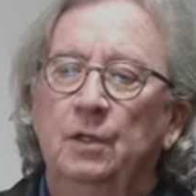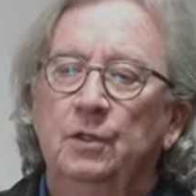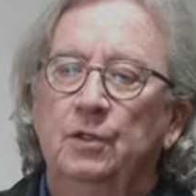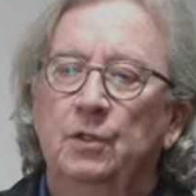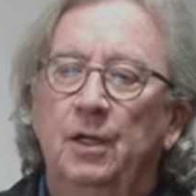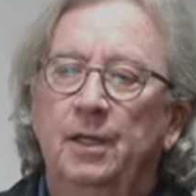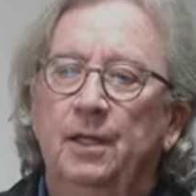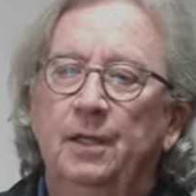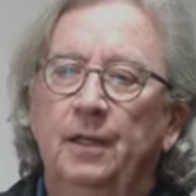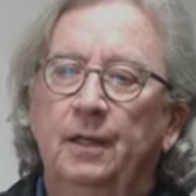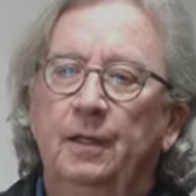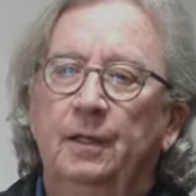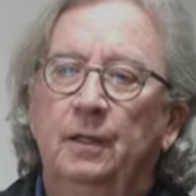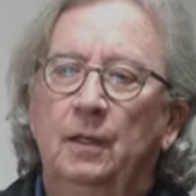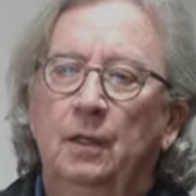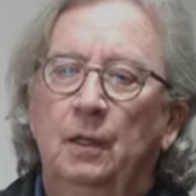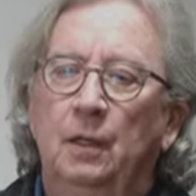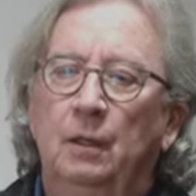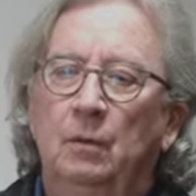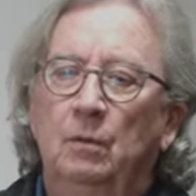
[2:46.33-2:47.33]
So I think
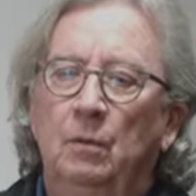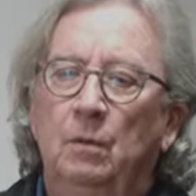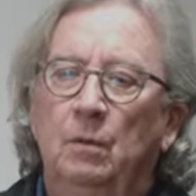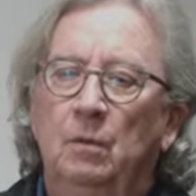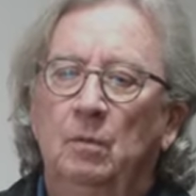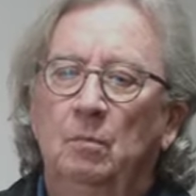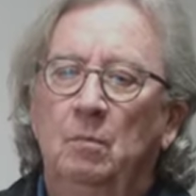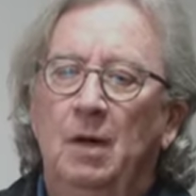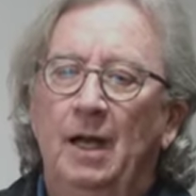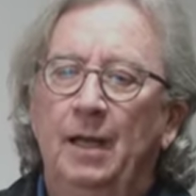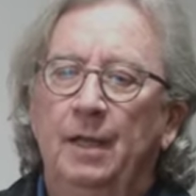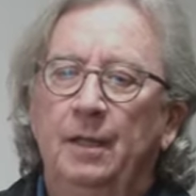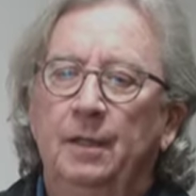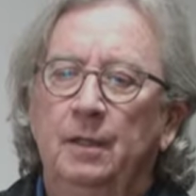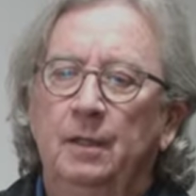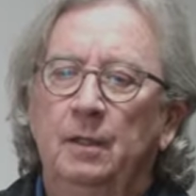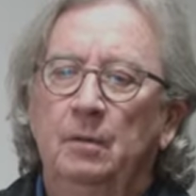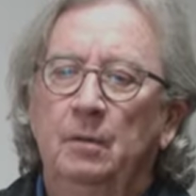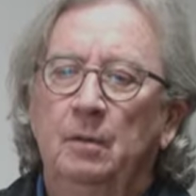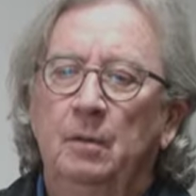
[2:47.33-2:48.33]

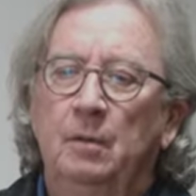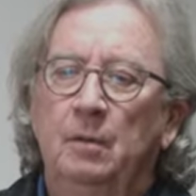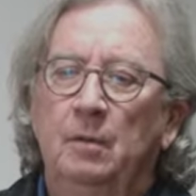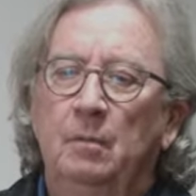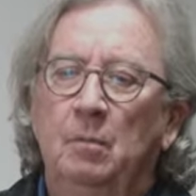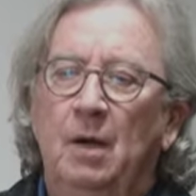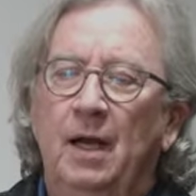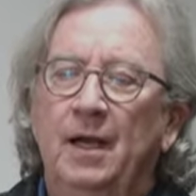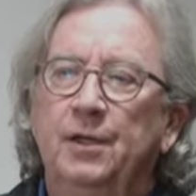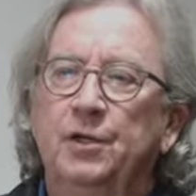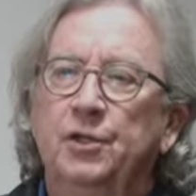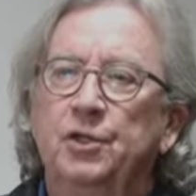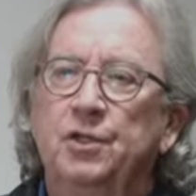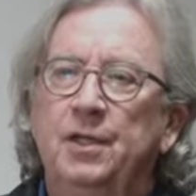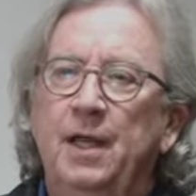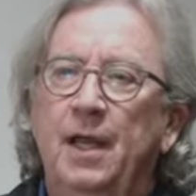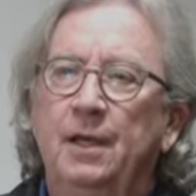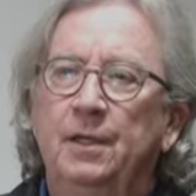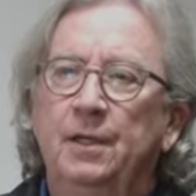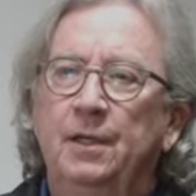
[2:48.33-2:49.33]
my
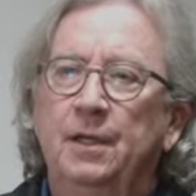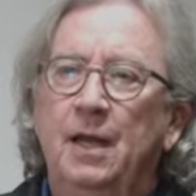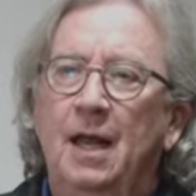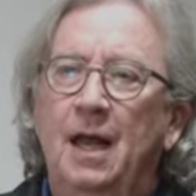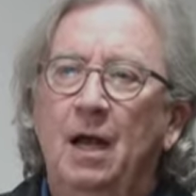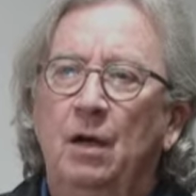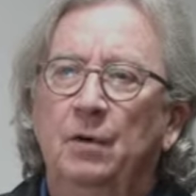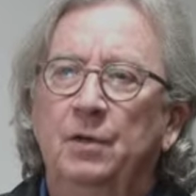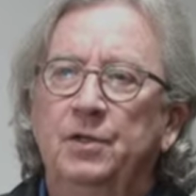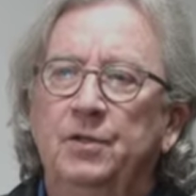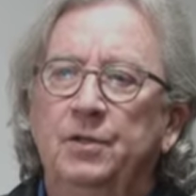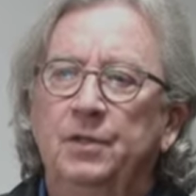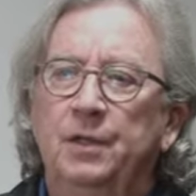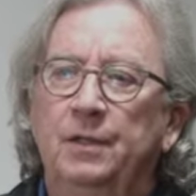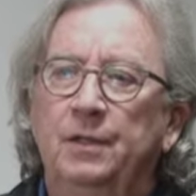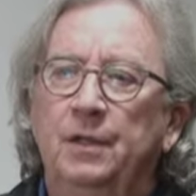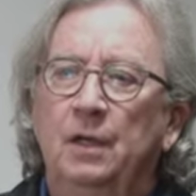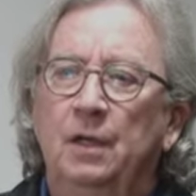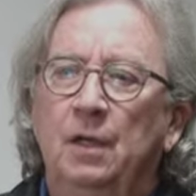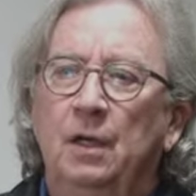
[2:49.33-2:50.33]
understanding now is
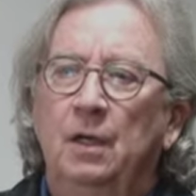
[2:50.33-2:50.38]
that